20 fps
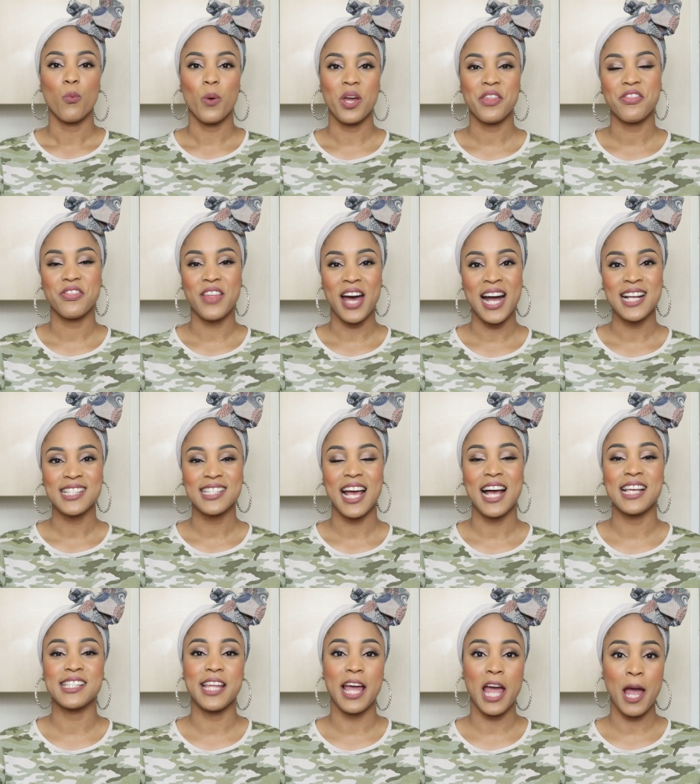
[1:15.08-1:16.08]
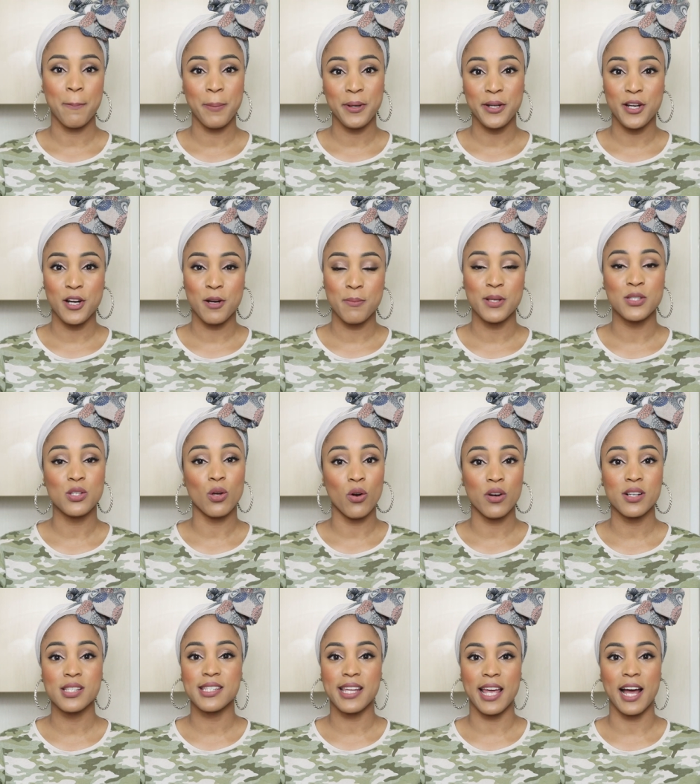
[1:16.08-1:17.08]
With that, as the epidermis
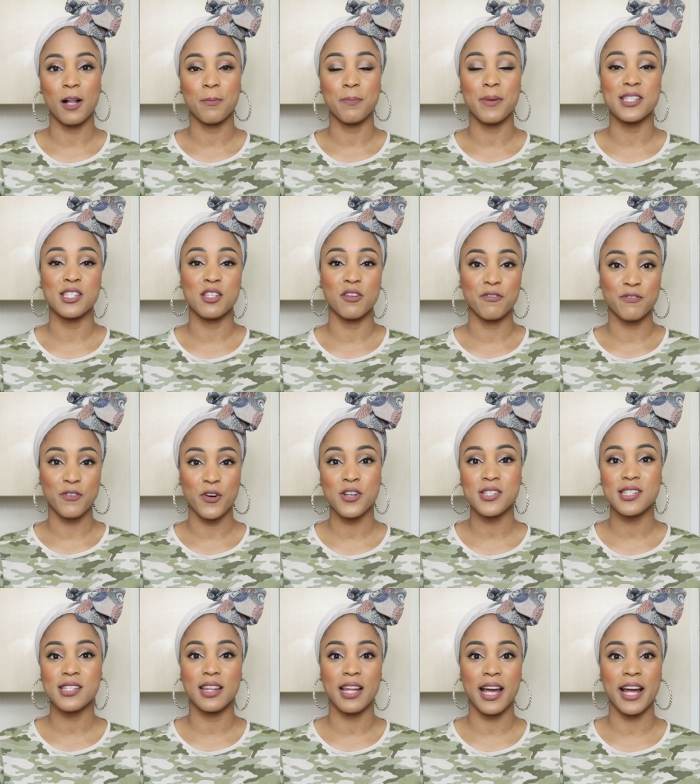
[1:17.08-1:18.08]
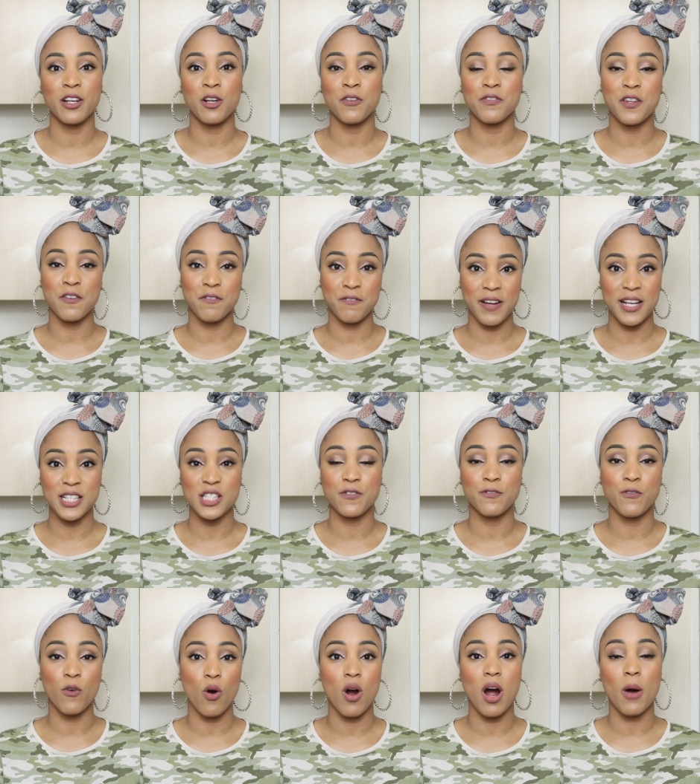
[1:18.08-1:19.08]
or scalp is the first line of
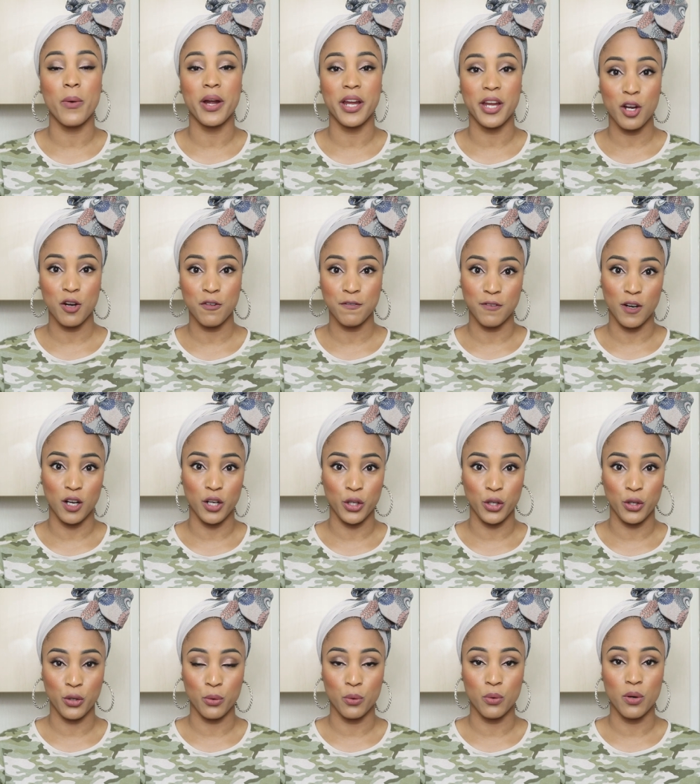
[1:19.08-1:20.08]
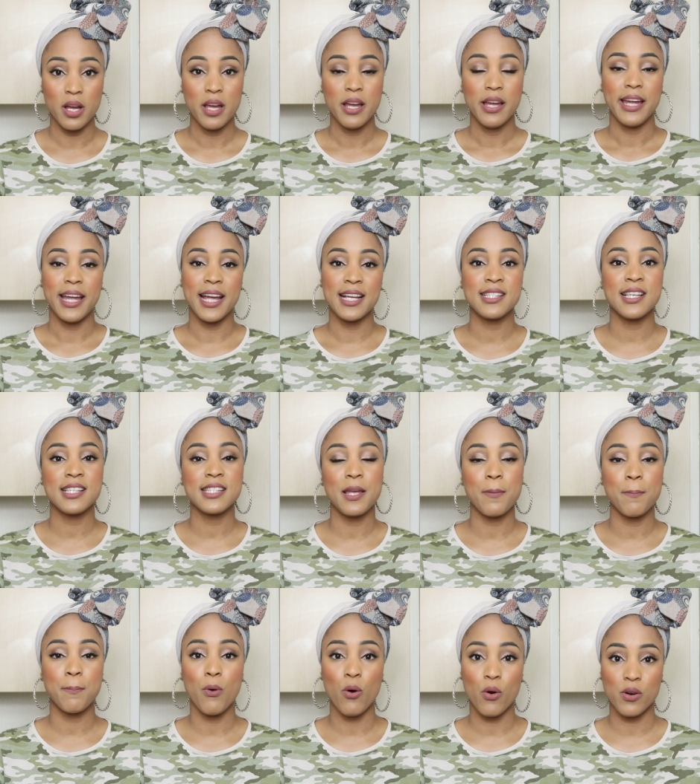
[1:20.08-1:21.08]
defense for our hair follicle, it is
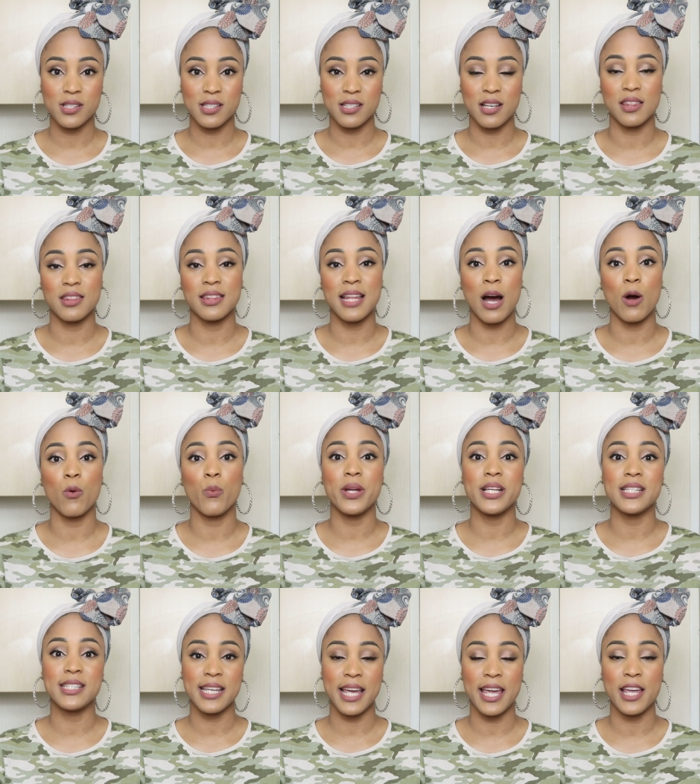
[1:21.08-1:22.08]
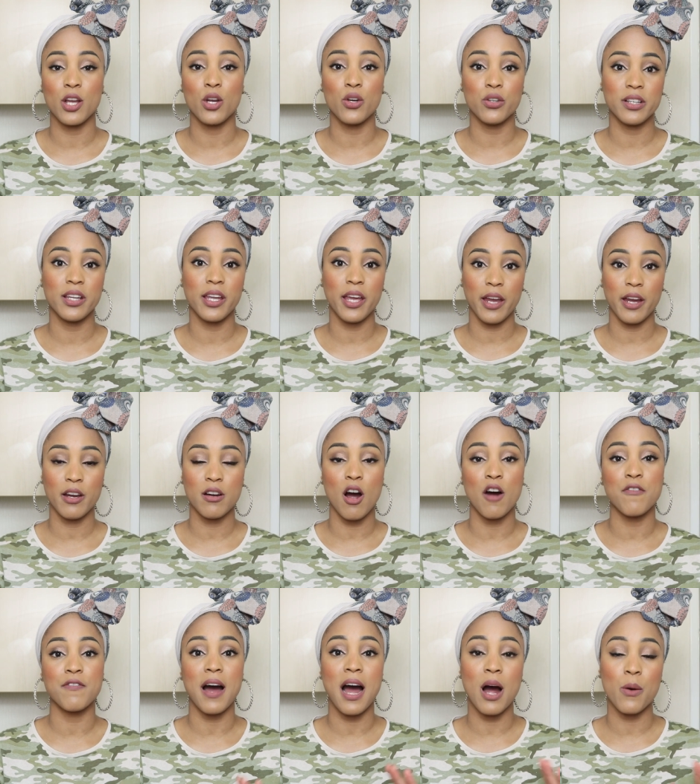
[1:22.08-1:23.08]
important that we take good care
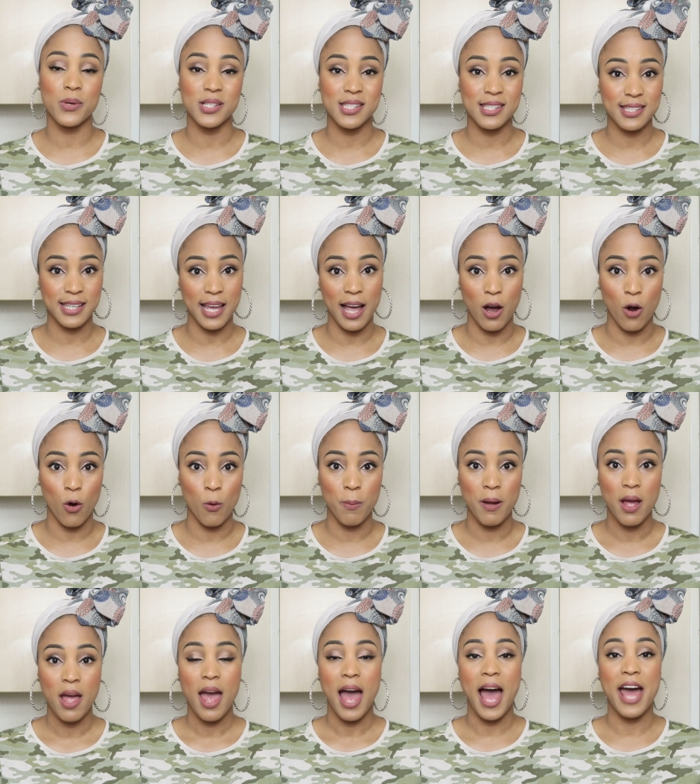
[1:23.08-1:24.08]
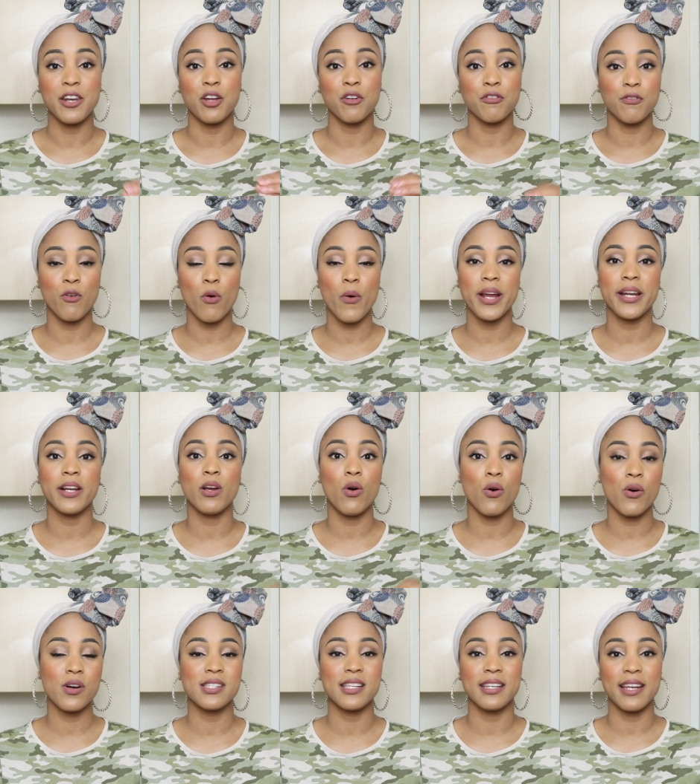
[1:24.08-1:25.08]
of our scalp and avoid
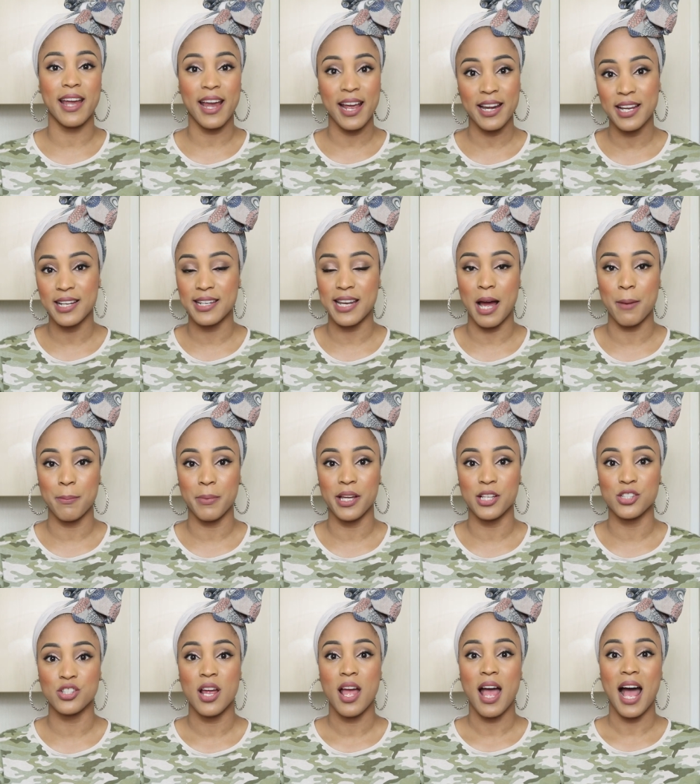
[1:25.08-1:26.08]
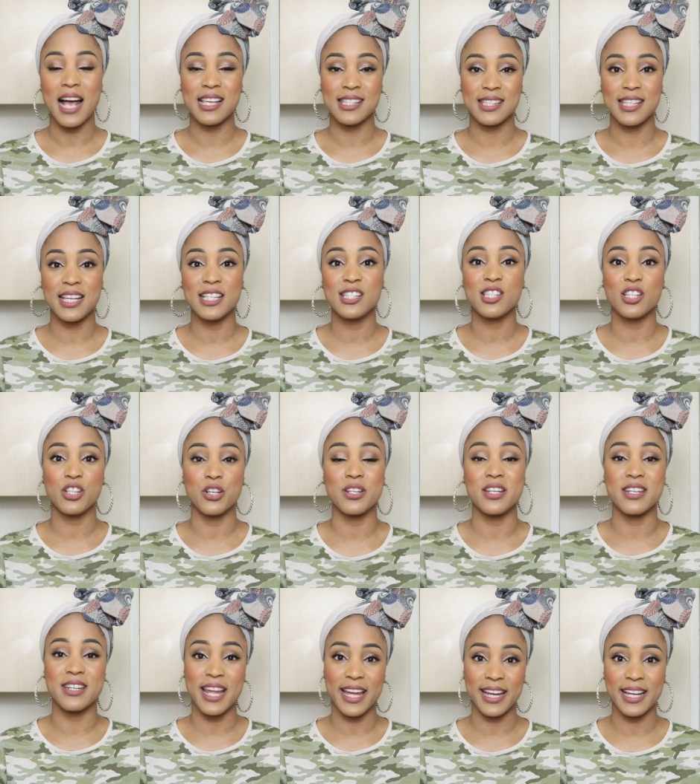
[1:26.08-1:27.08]
causing any damage as this
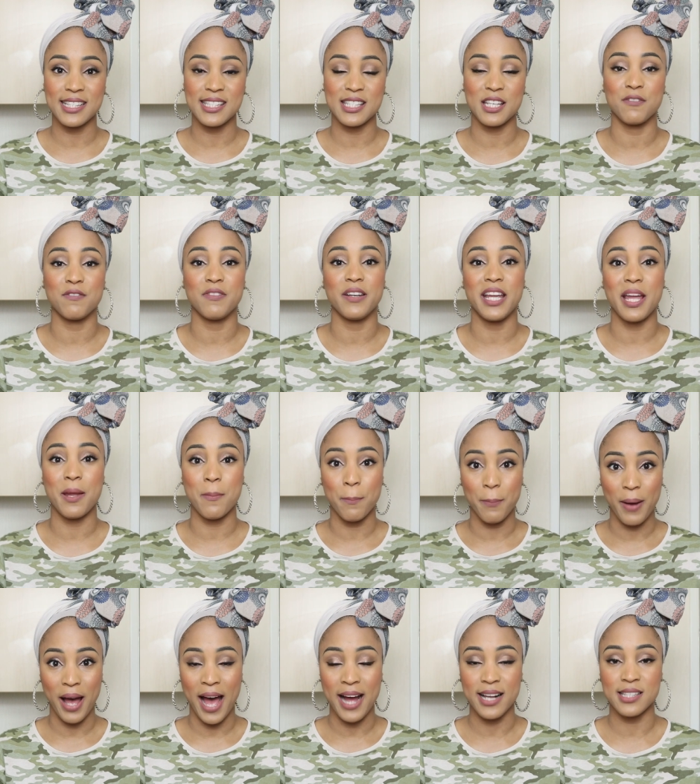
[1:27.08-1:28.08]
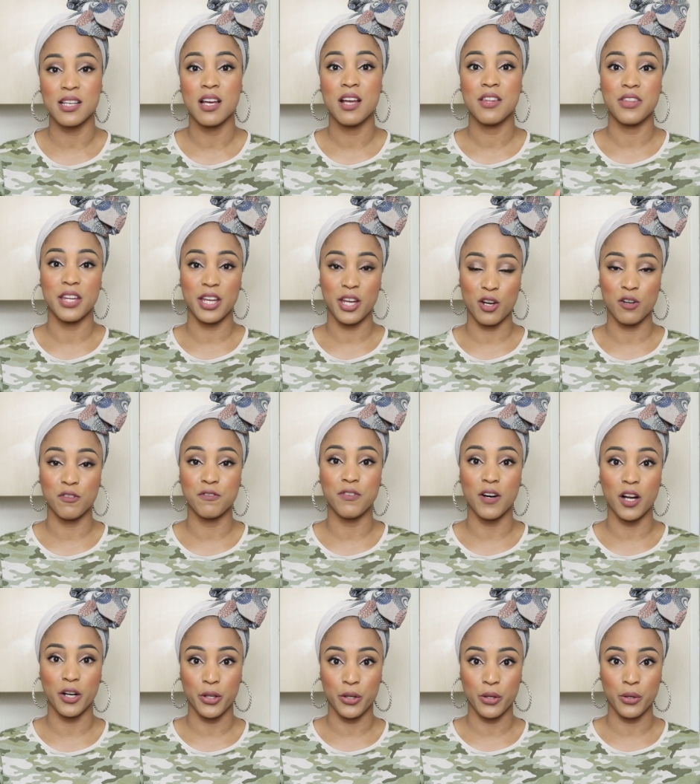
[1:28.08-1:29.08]
could negatively impact the hair
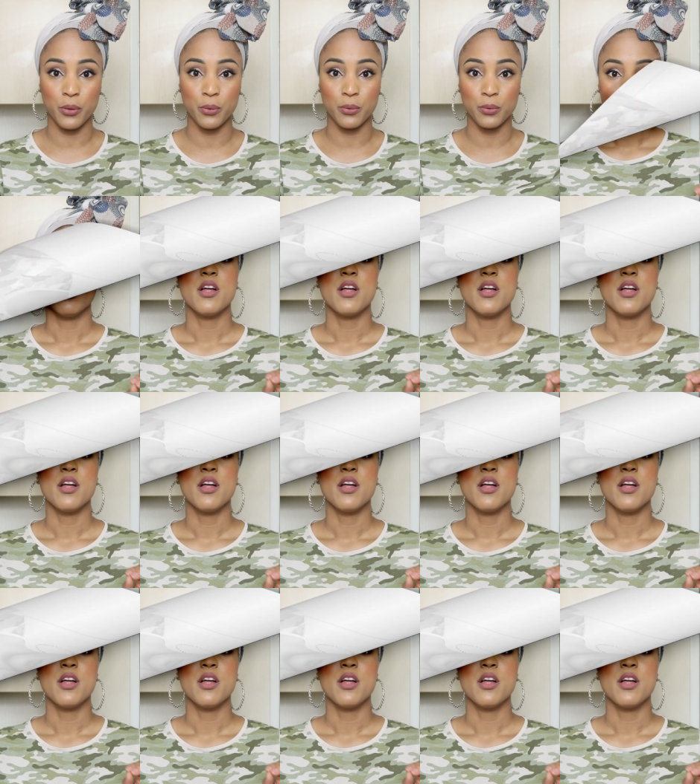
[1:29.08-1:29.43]
follicle.